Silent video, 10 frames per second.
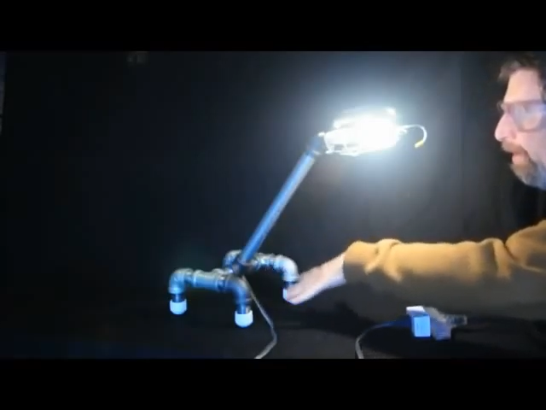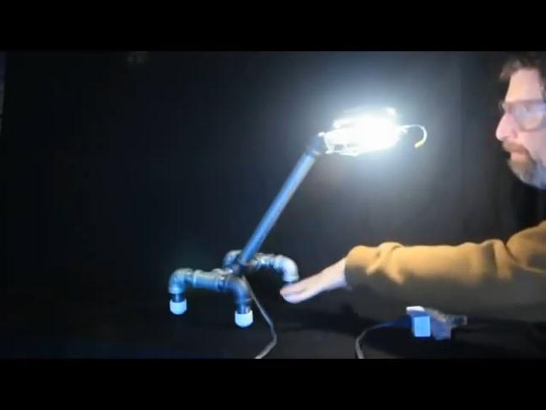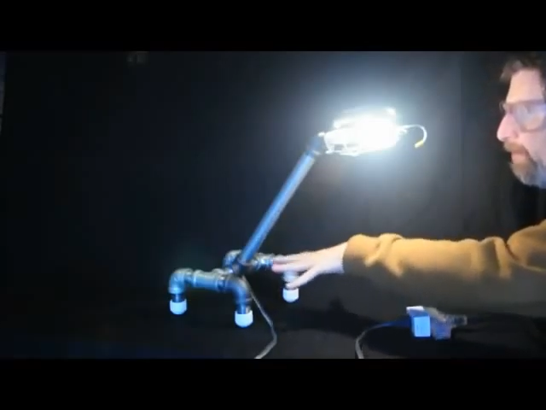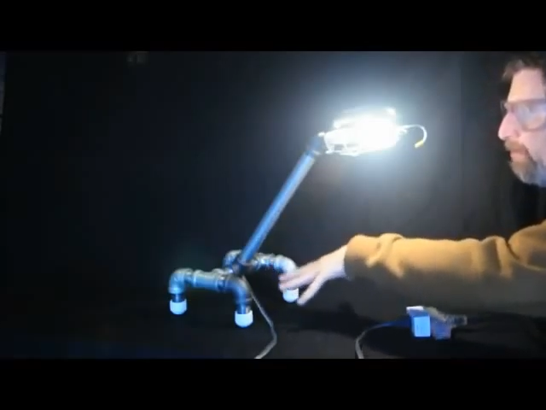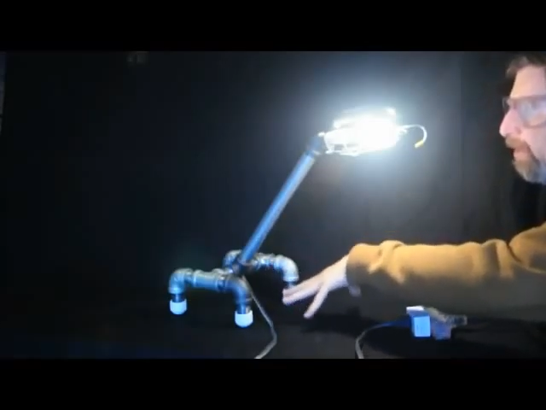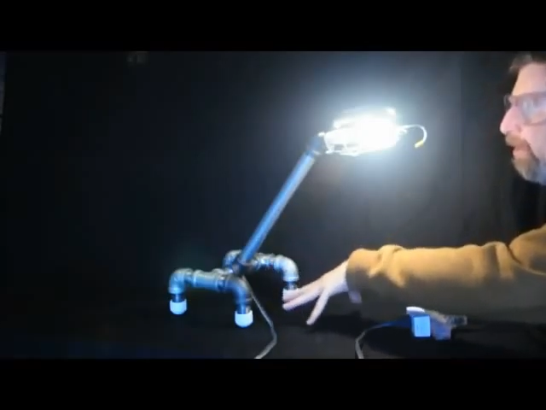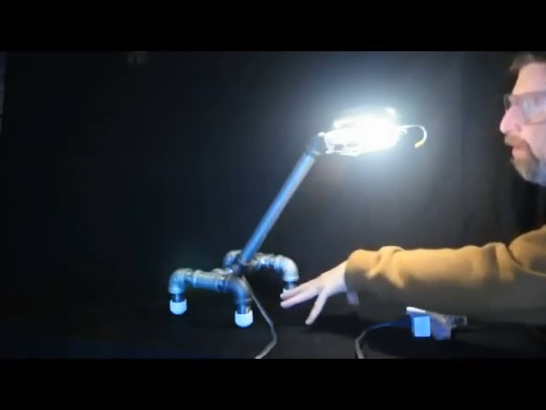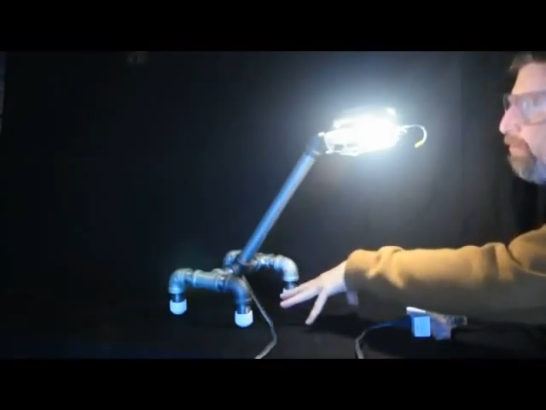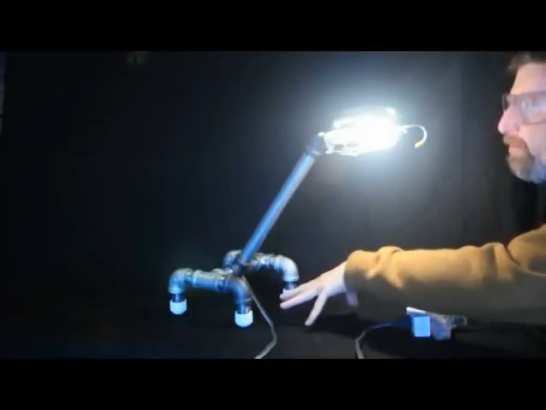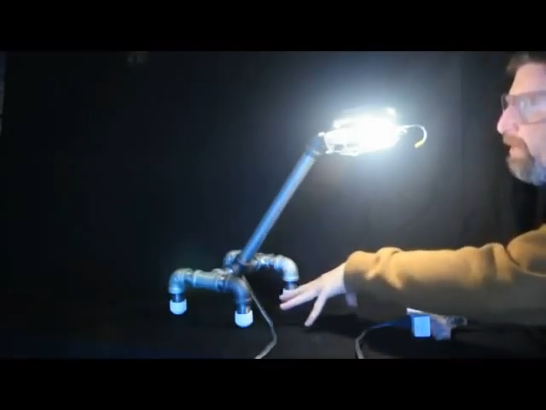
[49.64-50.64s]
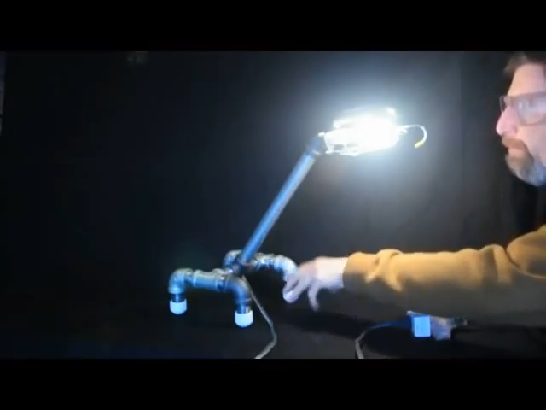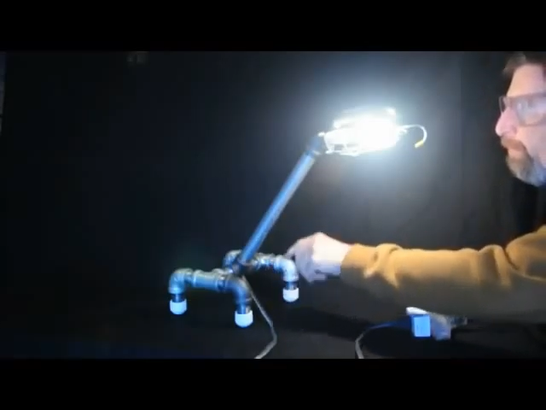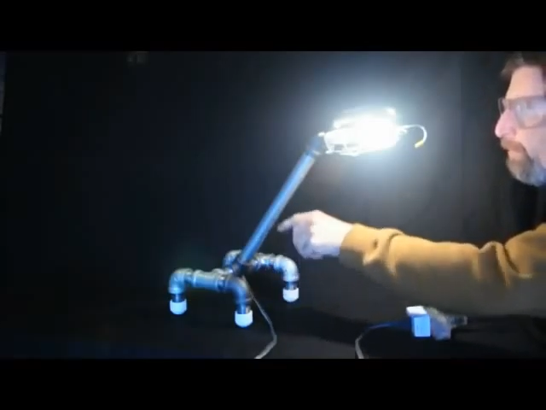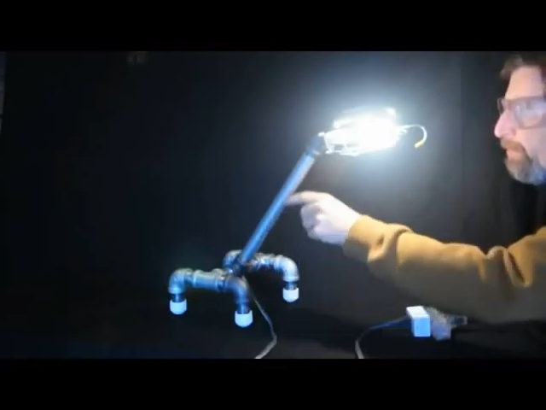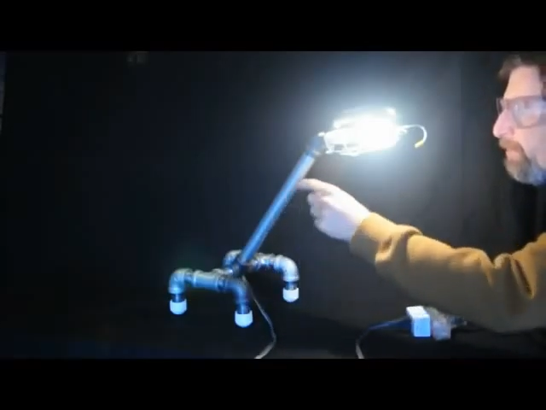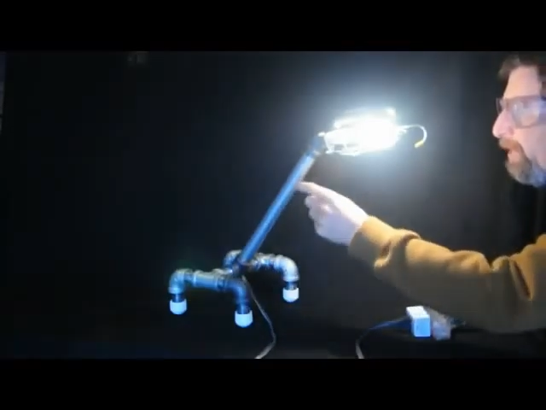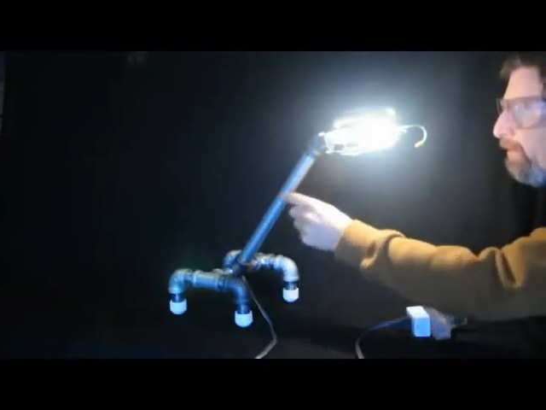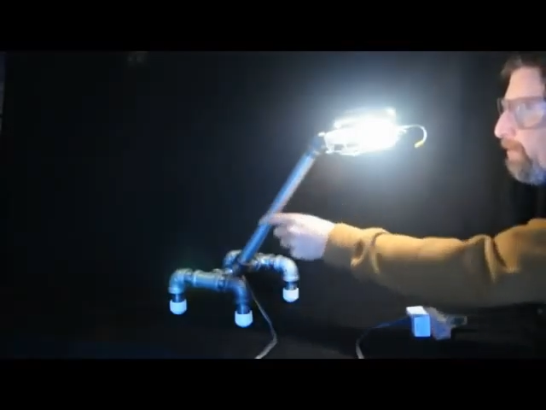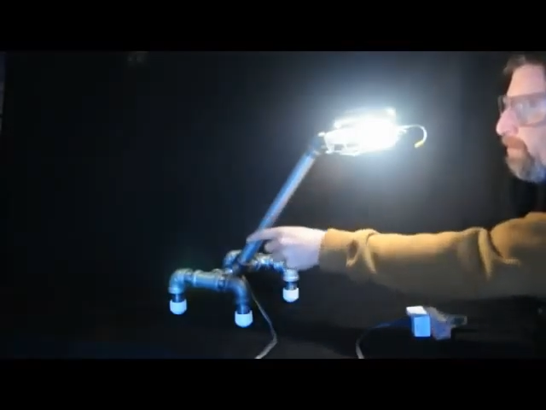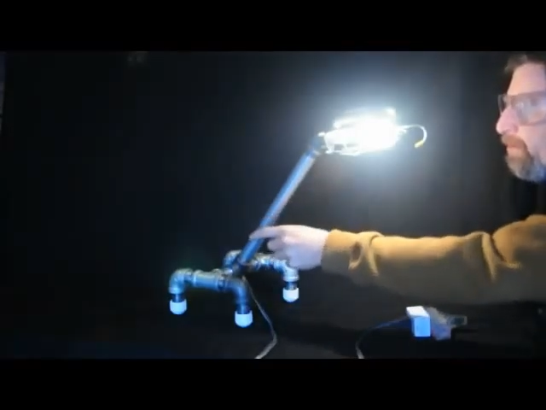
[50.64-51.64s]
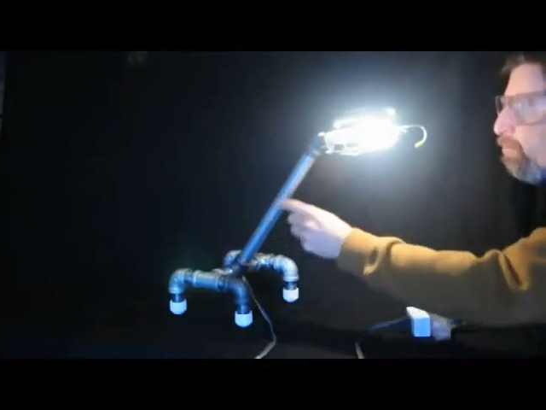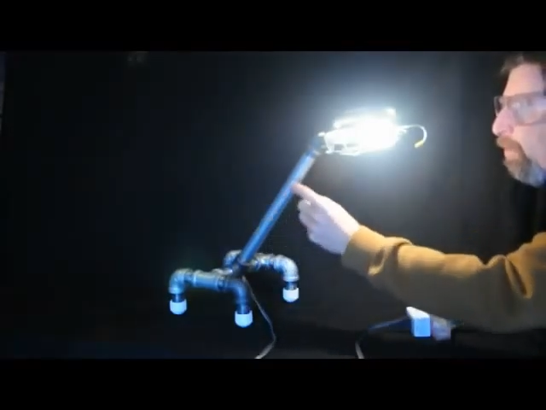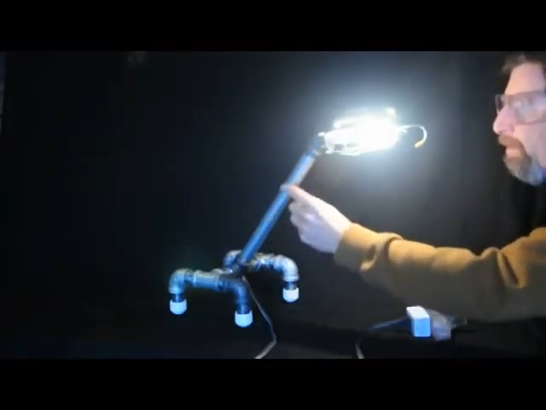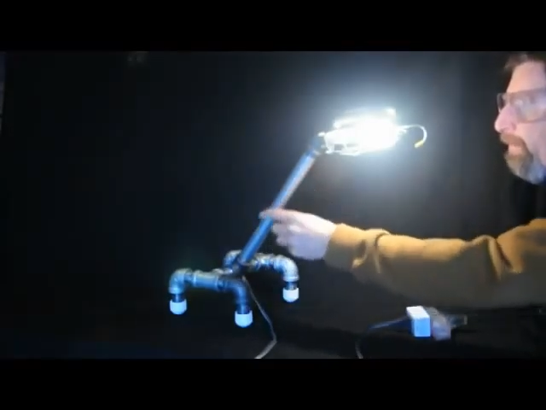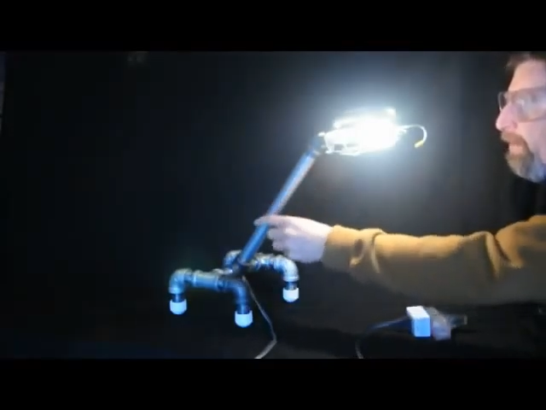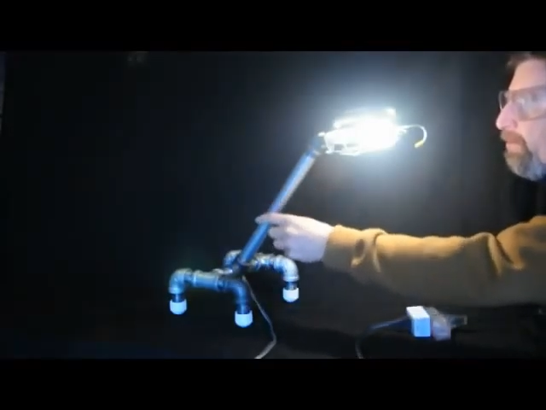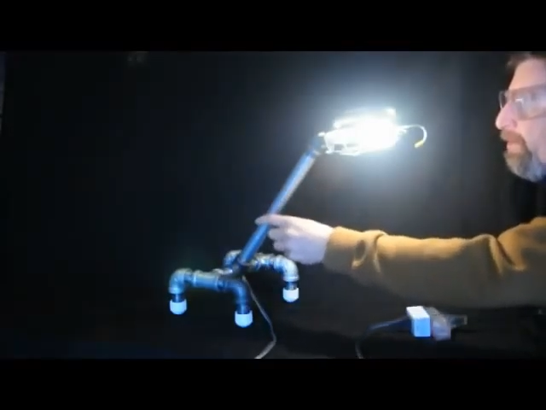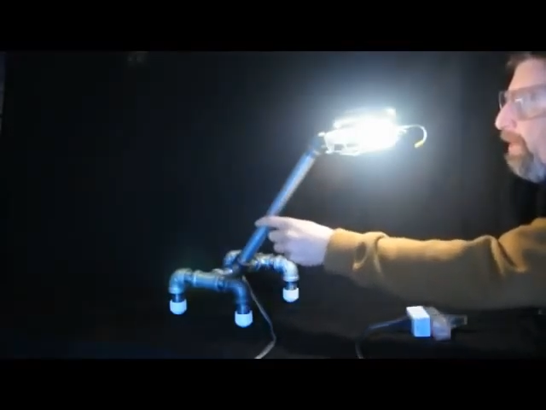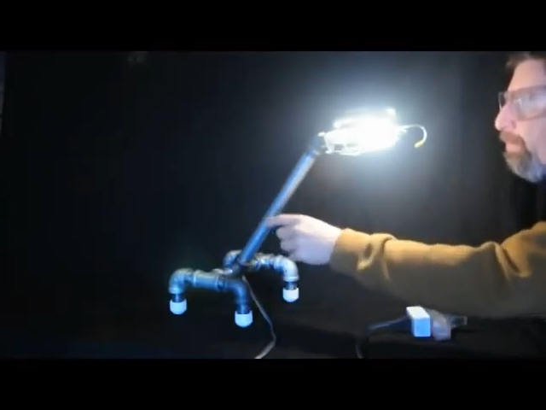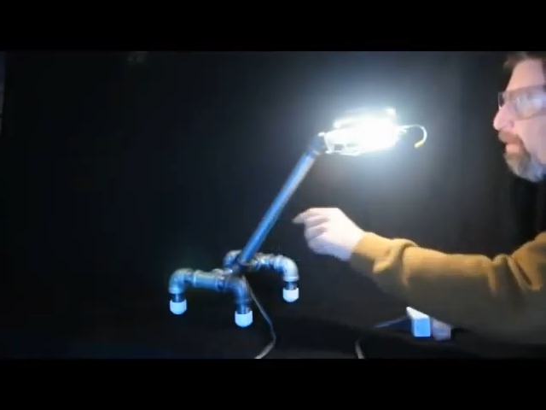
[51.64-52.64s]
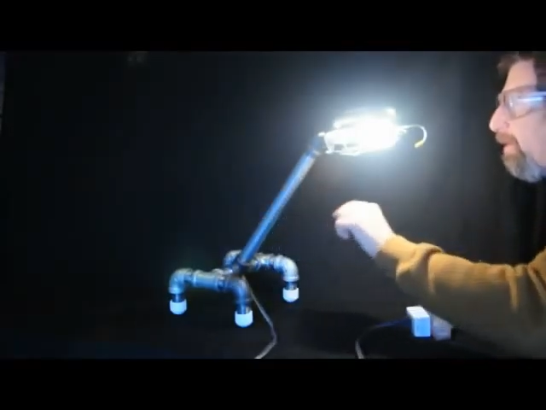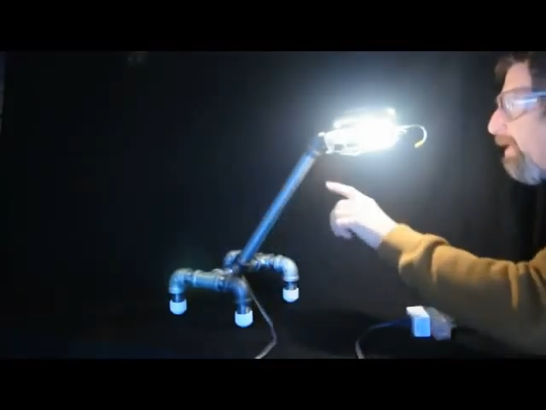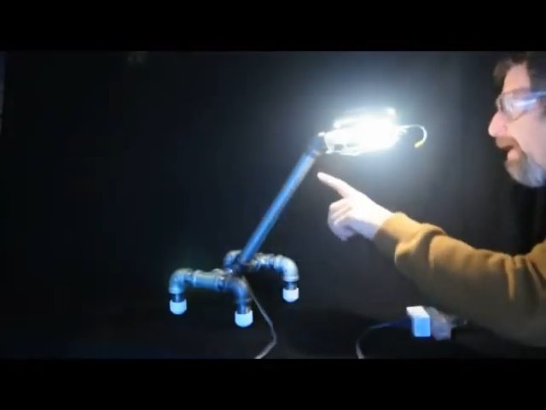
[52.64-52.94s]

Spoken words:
[unreadable: no face in view]